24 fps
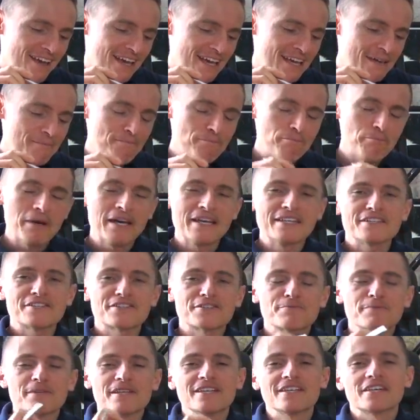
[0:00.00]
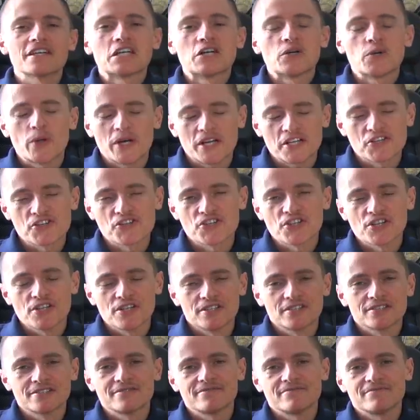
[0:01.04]
it makes me
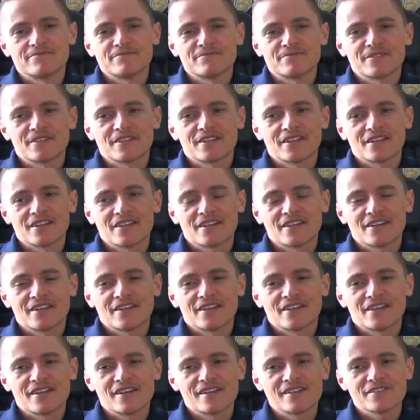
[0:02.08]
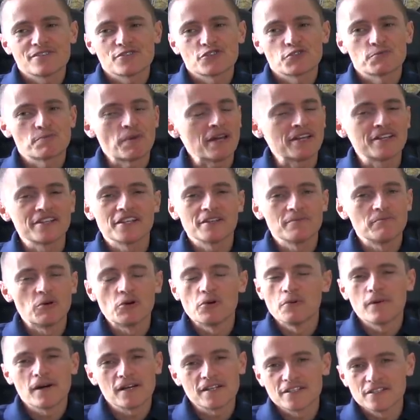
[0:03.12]
question spending
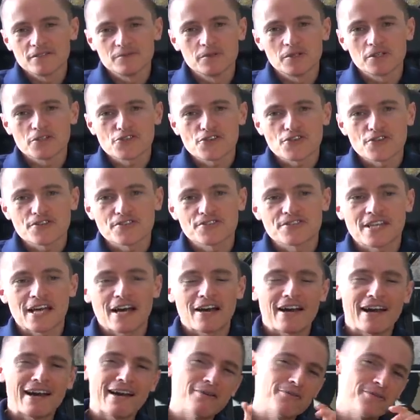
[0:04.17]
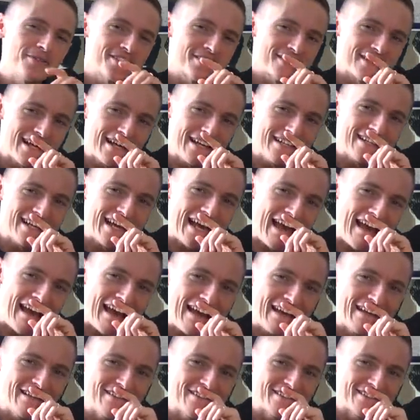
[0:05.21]
more money on watches. Now, how is that a
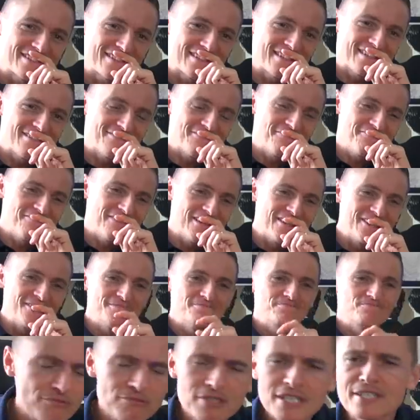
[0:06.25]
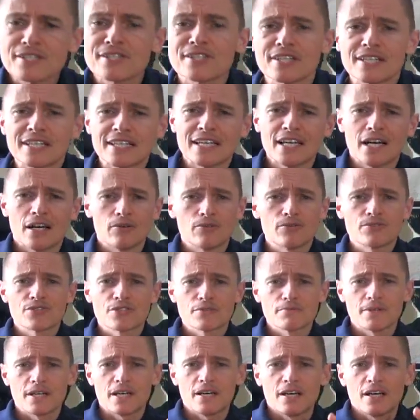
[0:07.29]
hate? Well, recently I was
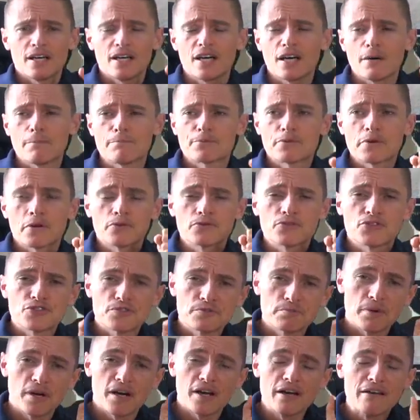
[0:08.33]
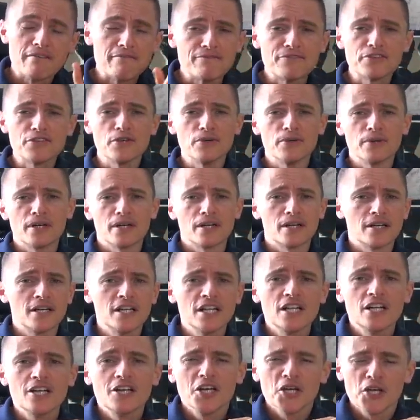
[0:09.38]
approached by a viewer
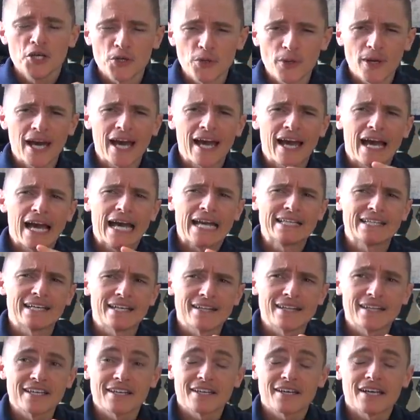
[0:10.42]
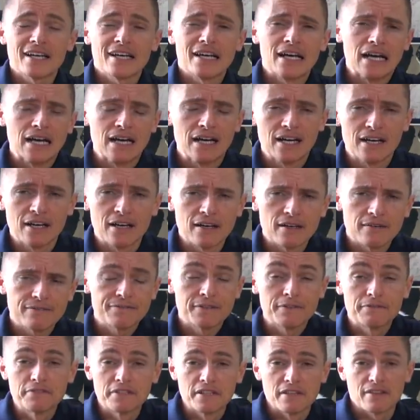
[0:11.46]
who had, I think, a
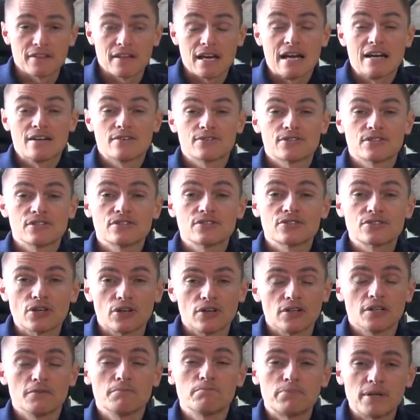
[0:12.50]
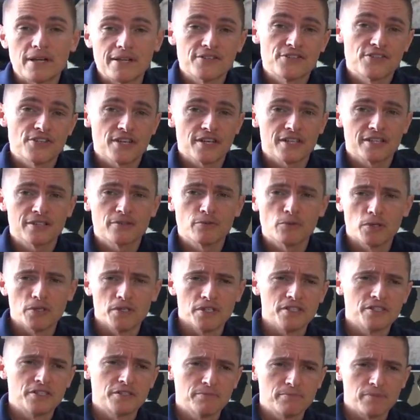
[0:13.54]
$50,000 budget, and he
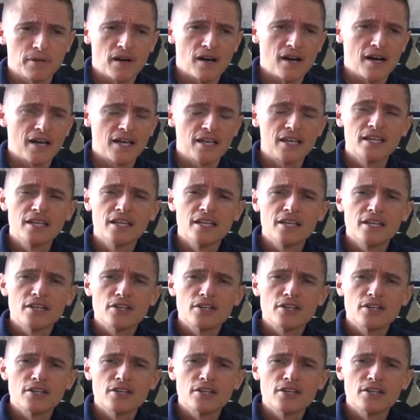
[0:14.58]
wanted to buy,